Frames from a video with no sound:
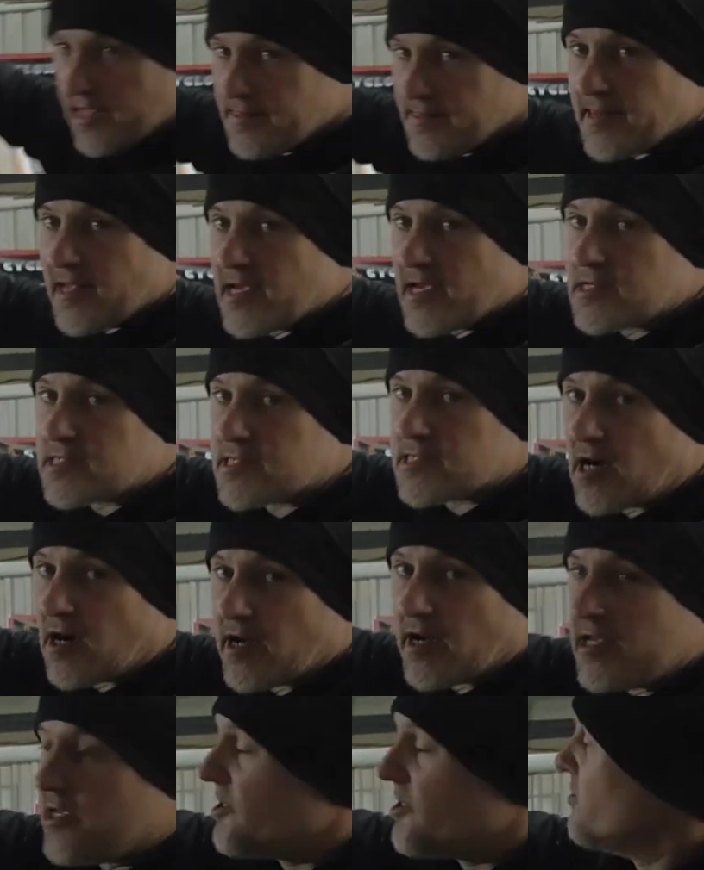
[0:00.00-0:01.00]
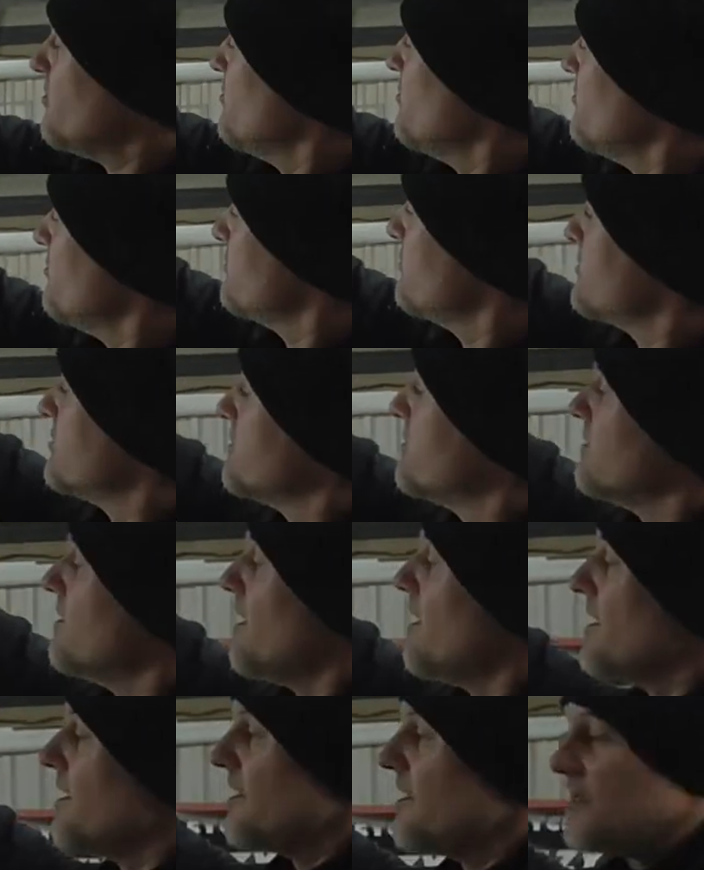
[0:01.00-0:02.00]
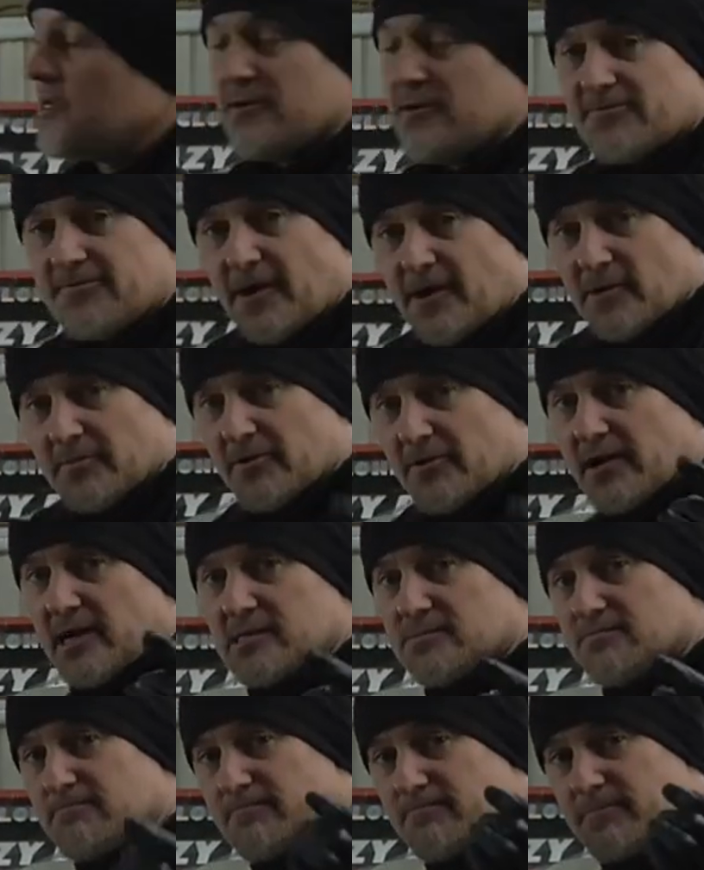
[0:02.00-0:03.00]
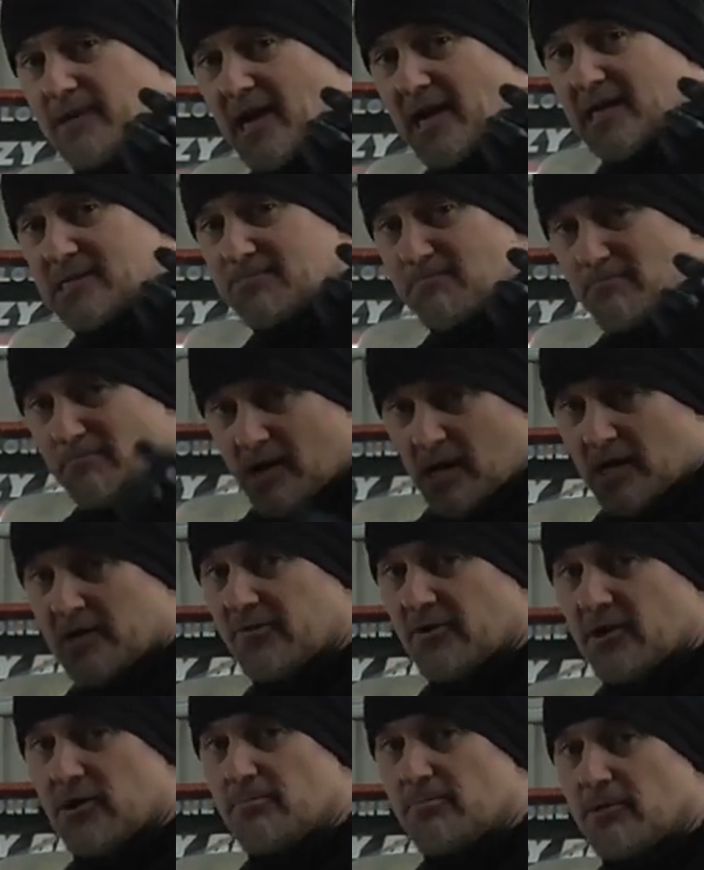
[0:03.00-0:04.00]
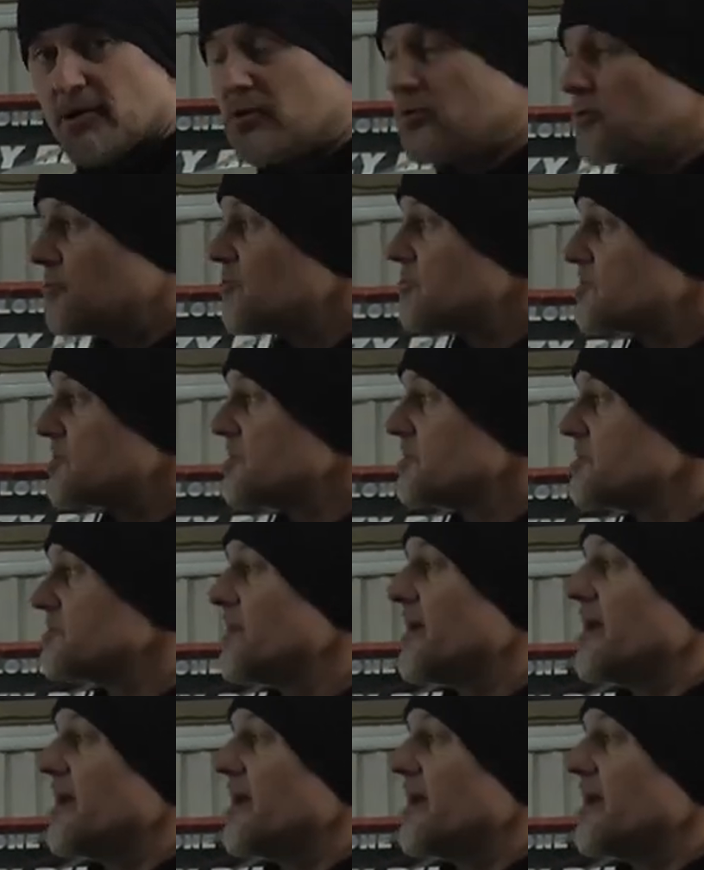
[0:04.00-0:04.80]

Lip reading: In this, I used the fiberglass glass micro balls as